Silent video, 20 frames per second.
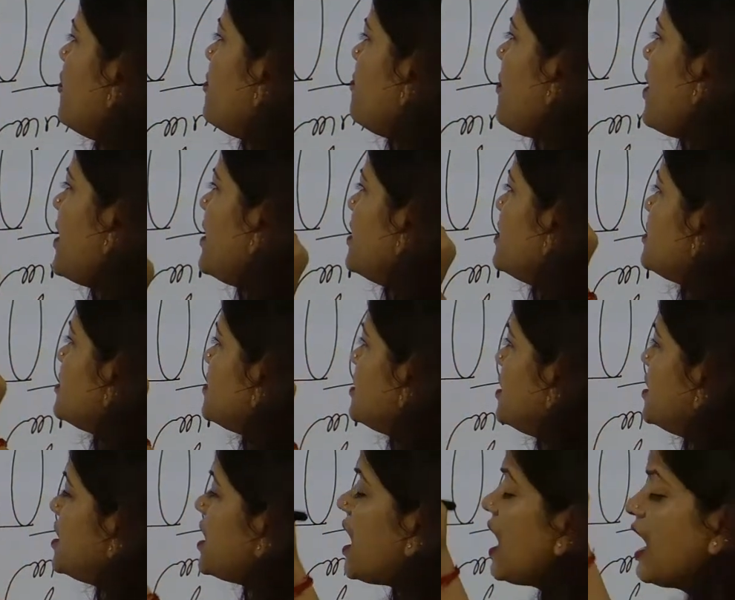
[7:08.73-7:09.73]
minus
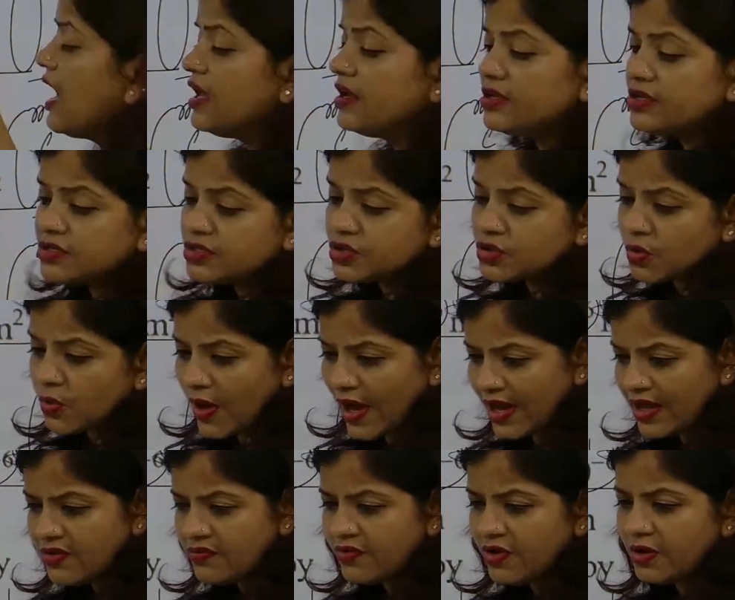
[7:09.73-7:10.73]
3 r square
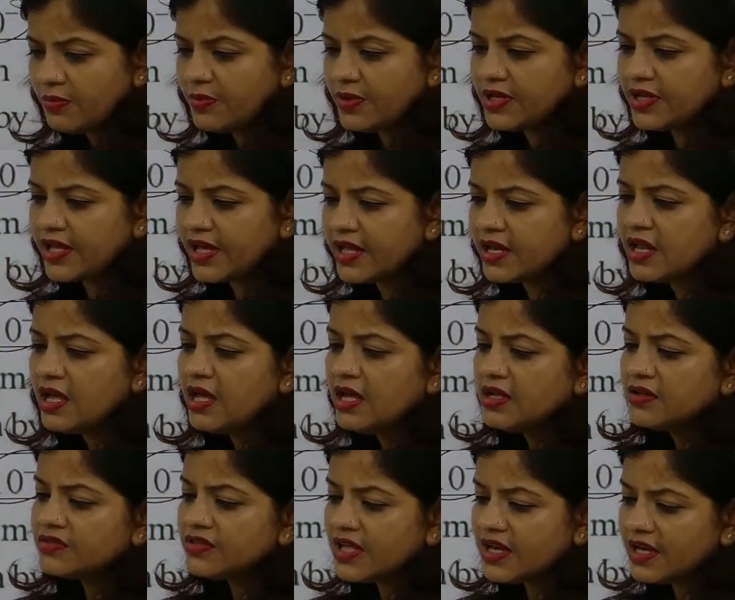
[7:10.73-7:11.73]
will be there.
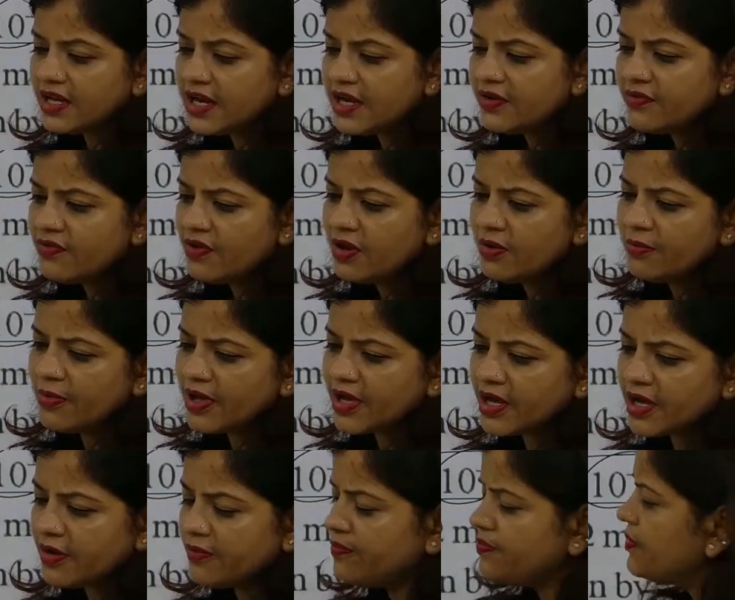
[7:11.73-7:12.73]
Then it will
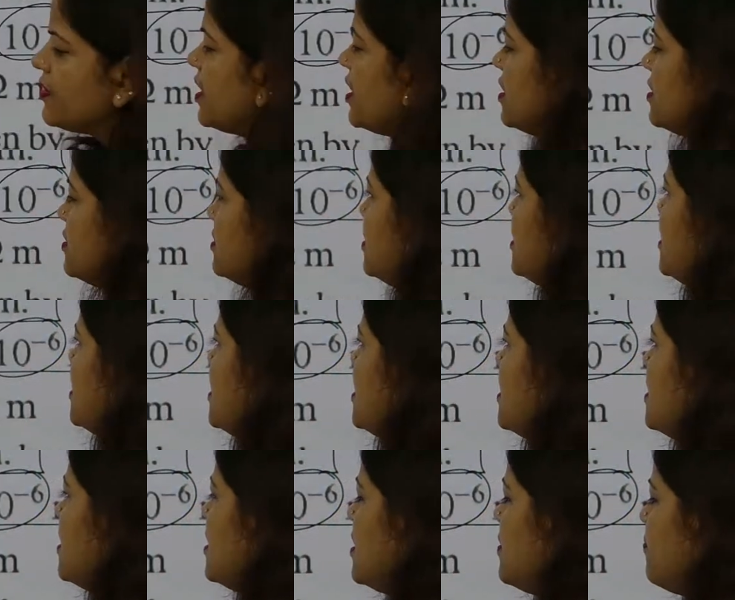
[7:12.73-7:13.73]
become
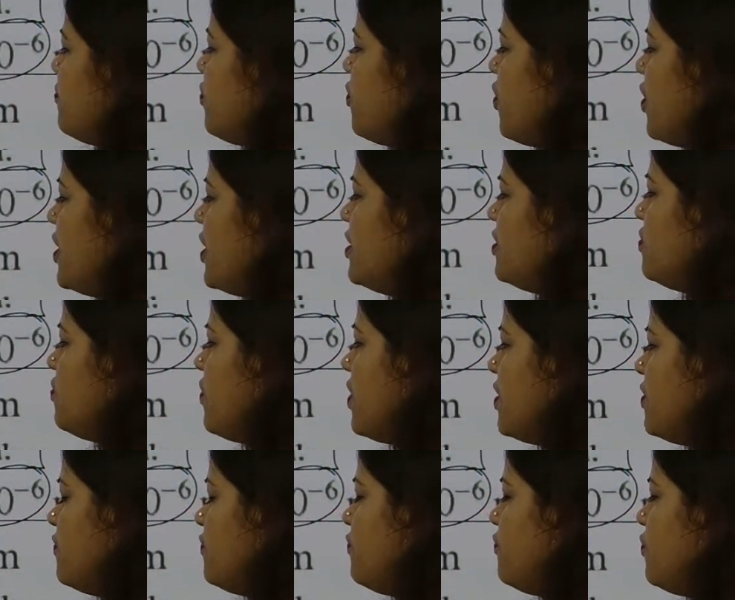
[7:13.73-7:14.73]

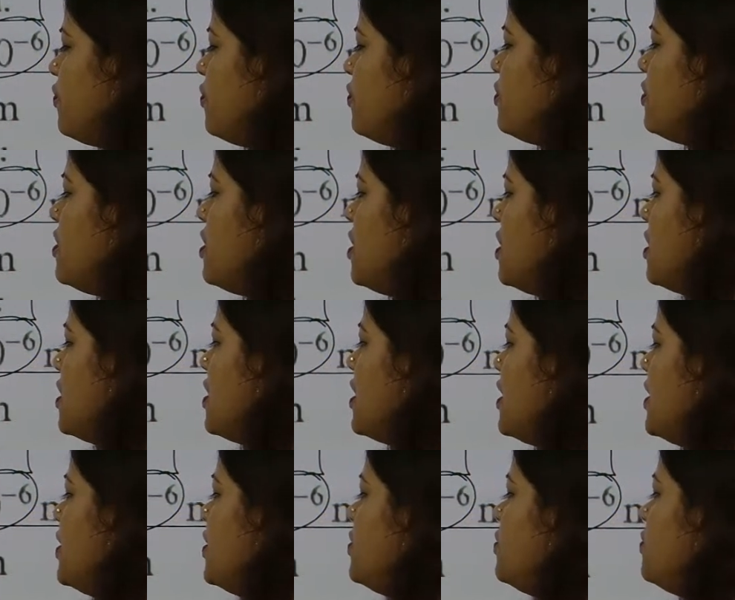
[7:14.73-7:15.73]
3.14
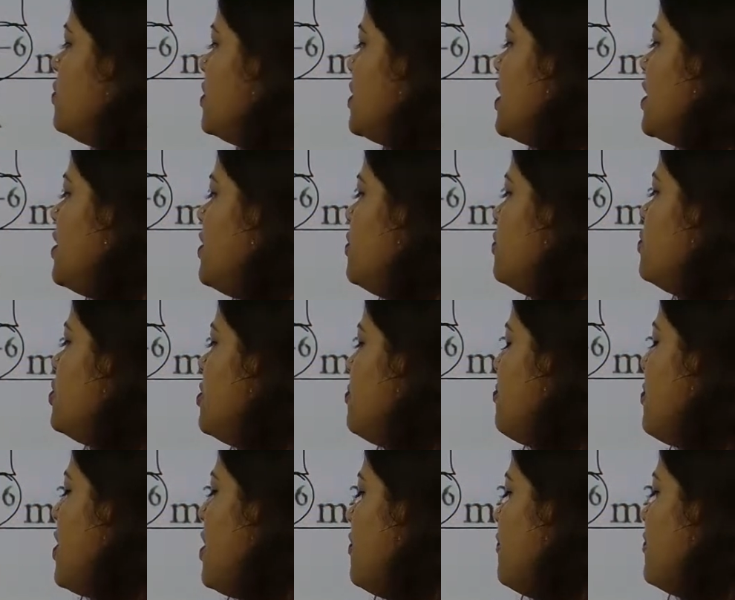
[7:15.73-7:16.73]
into 10 to the
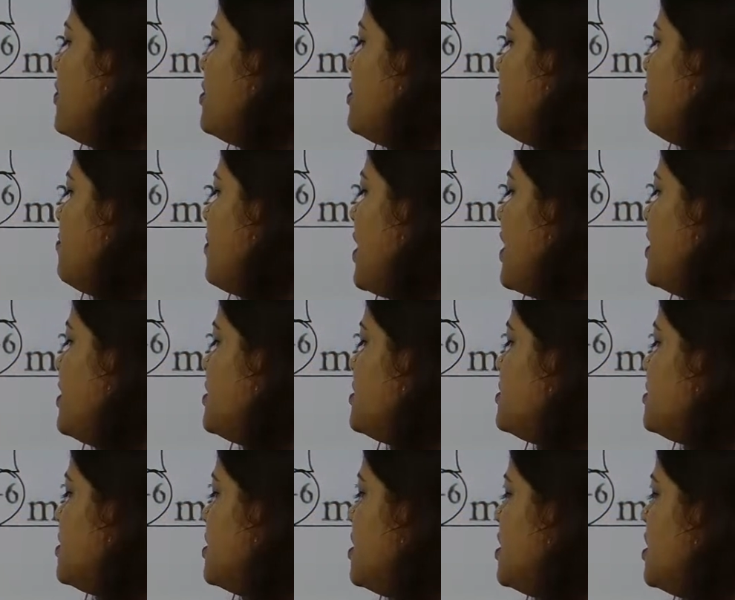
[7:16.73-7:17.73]
power minus
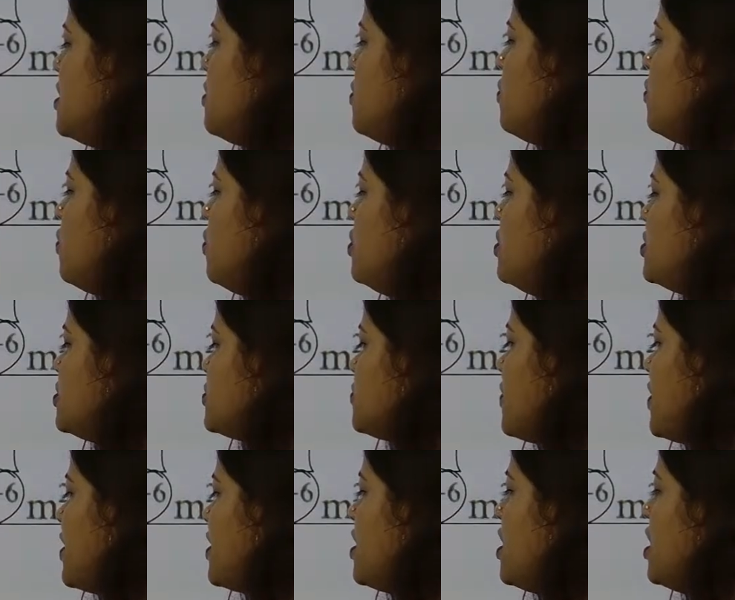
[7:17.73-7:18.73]
3 whole
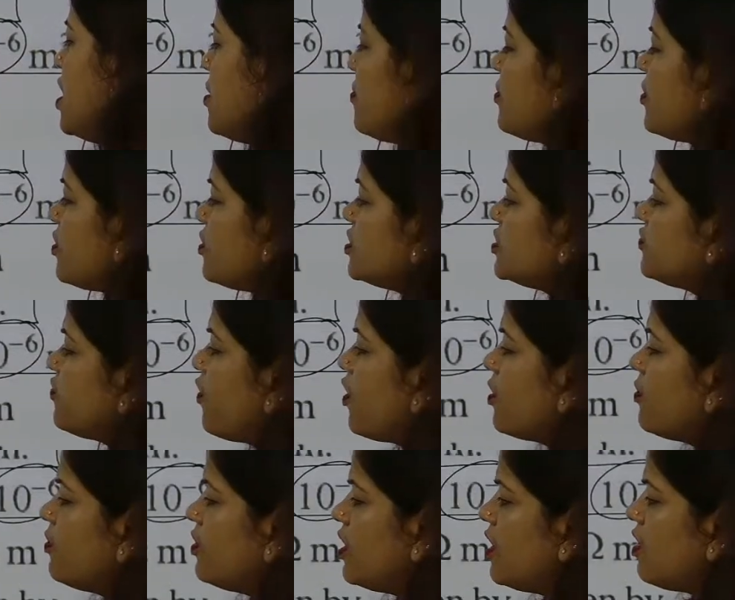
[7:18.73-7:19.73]
square, because
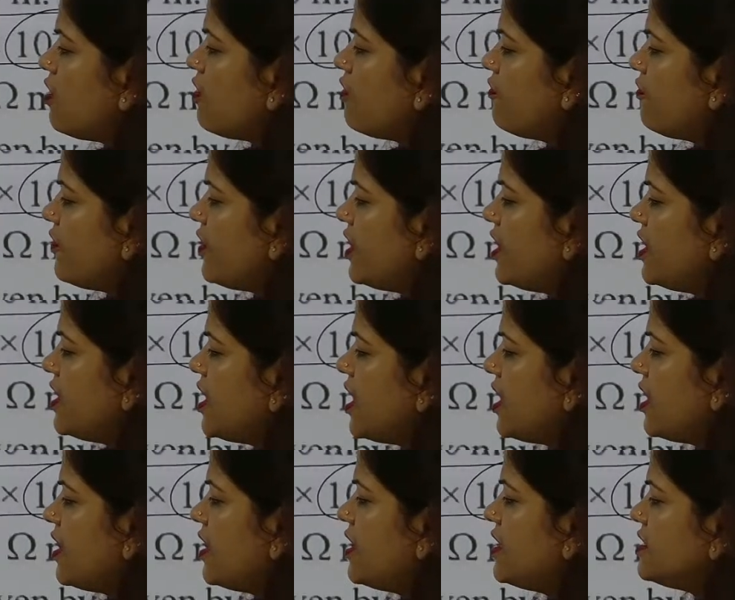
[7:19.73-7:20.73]
formula of area
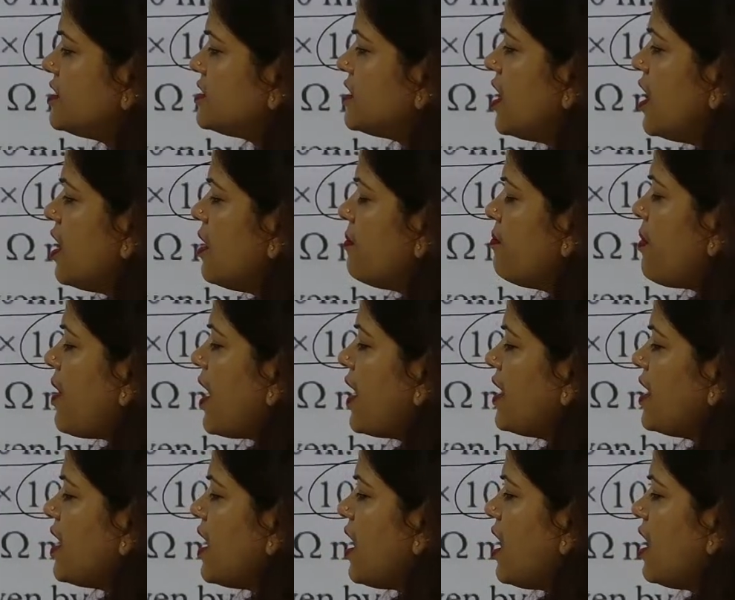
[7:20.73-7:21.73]
is pi
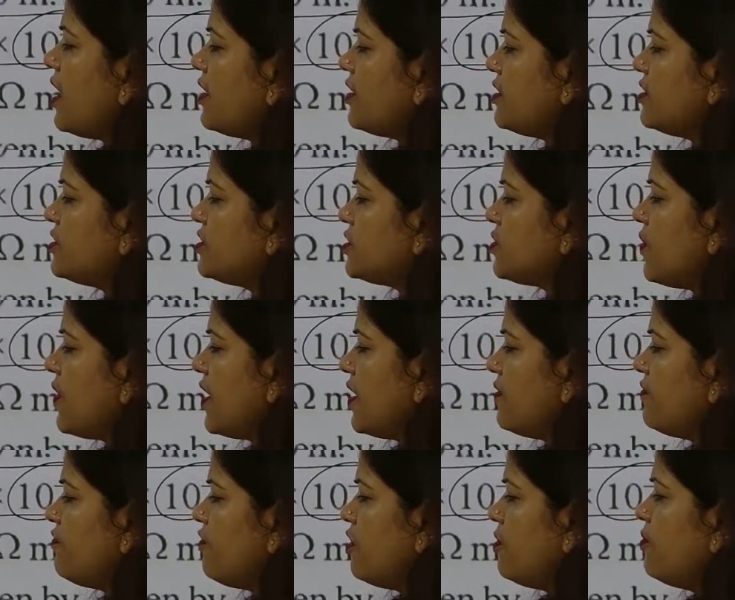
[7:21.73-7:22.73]
r square.
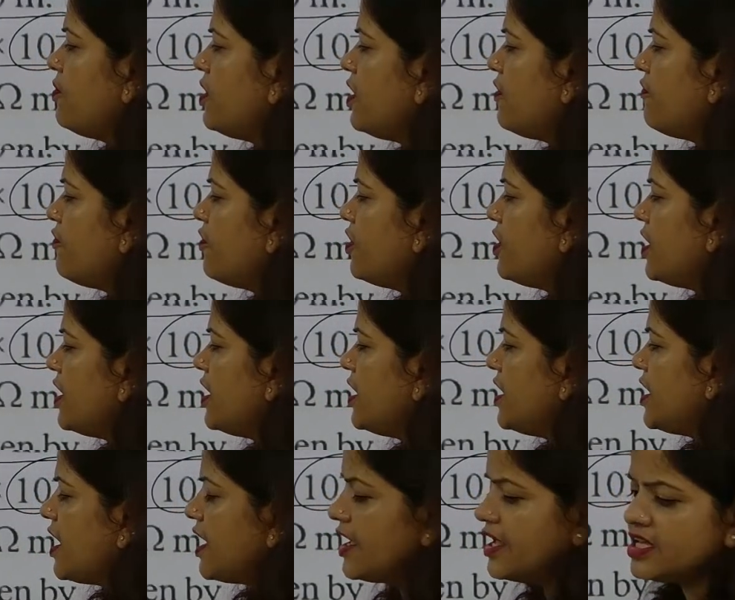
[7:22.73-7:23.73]
Formula for
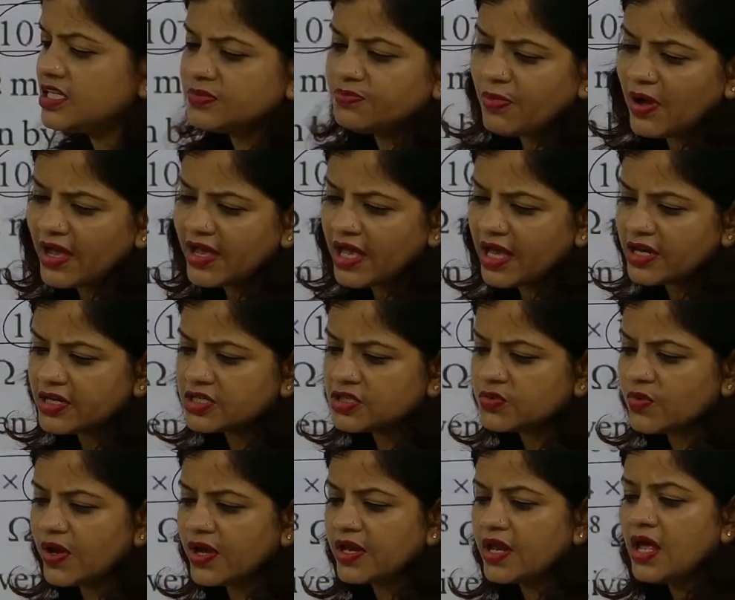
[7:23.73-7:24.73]
area is pi r
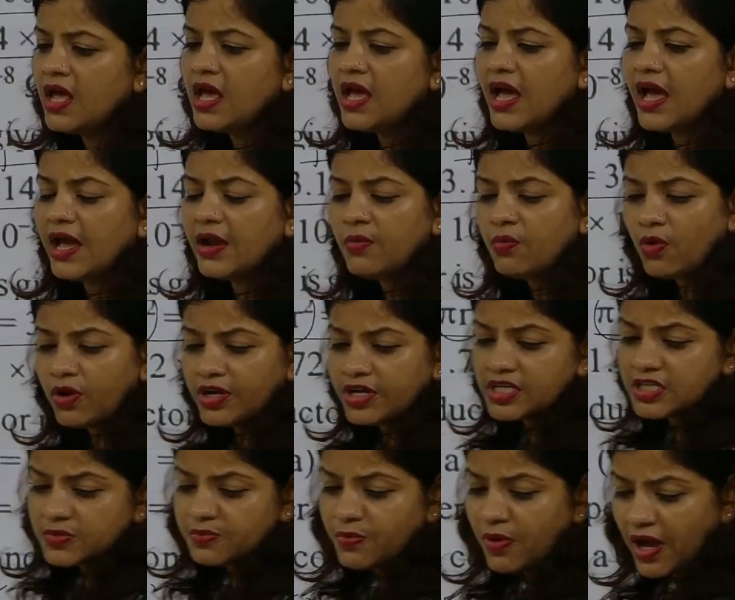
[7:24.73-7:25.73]
square. And what is
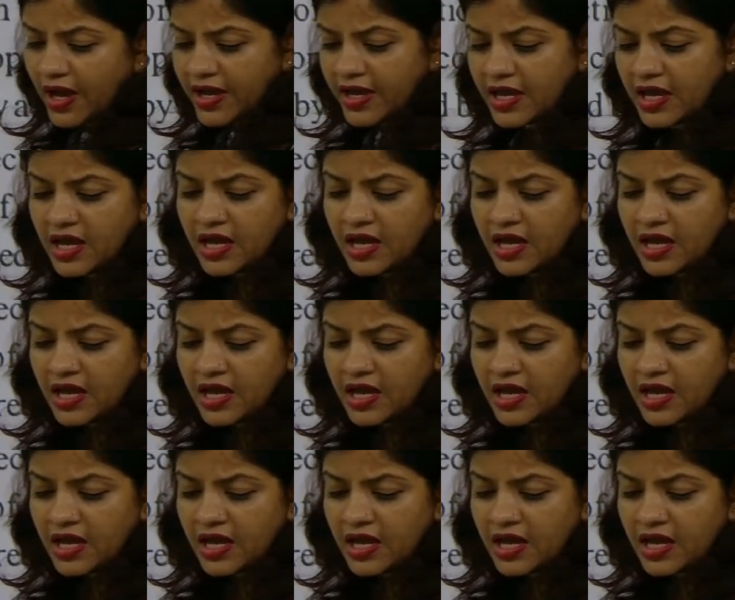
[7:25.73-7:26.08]
pi?